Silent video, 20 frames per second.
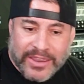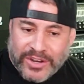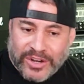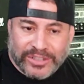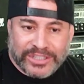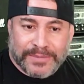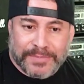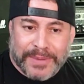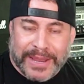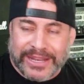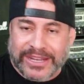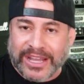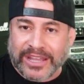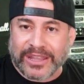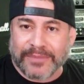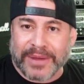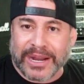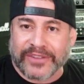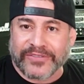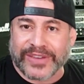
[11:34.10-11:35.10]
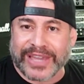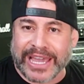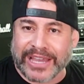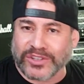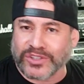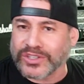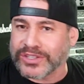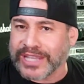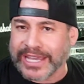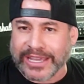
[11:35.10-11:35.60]
you know, depending on the
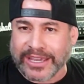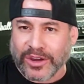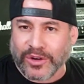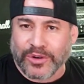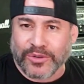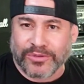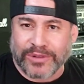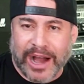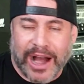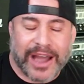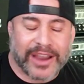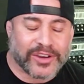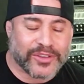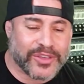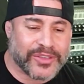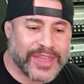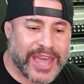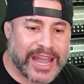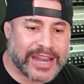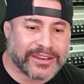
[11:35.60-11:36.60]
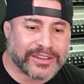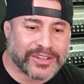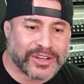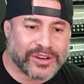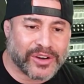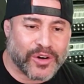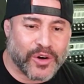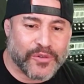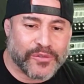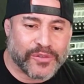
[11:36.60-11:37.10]
modification, they go higher than that, you
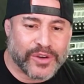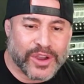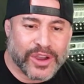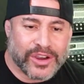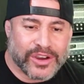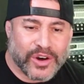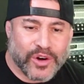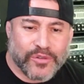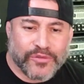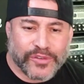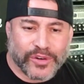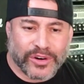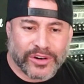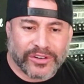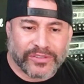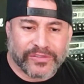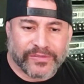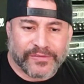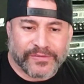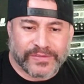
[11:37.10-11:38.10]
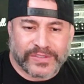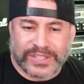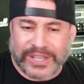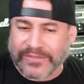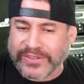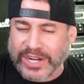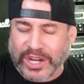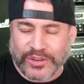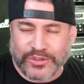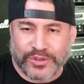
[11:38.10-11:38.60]
know, over
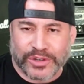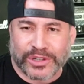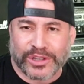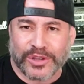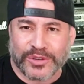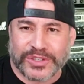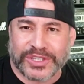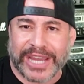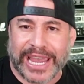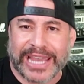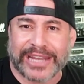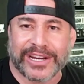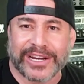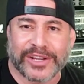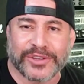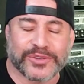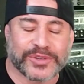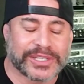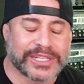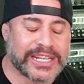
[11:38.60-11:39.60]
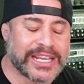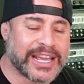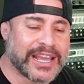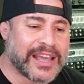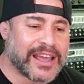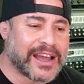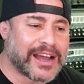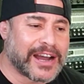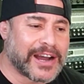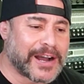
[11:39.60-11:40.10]
700, close to 800.
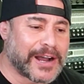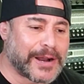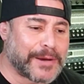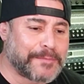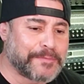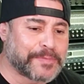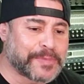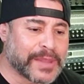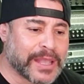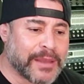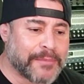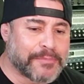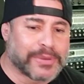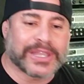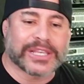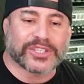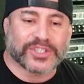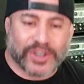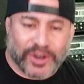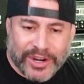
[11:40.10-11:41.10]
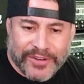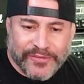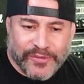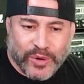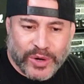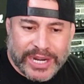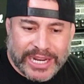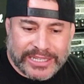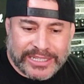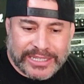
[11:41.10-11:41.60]
Um, but they start at
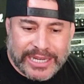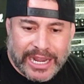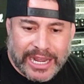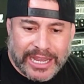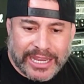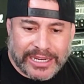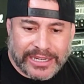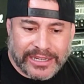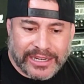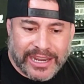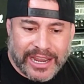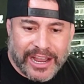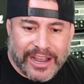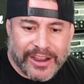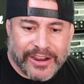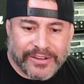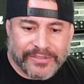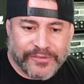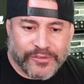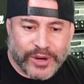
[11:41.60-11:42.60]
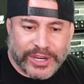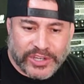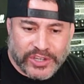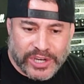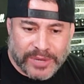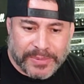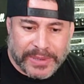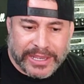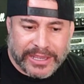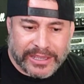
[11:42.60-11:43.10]
499, uh, free
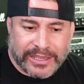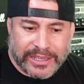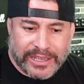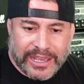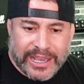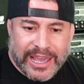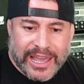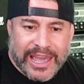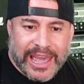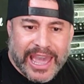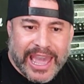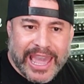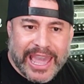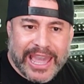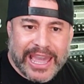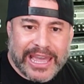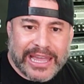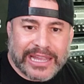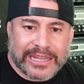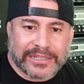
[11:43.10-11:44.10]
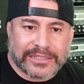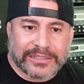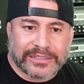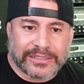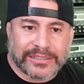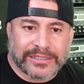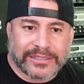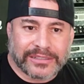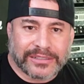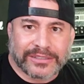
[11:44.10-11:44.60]
shipping.
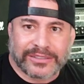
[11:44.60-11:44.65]
And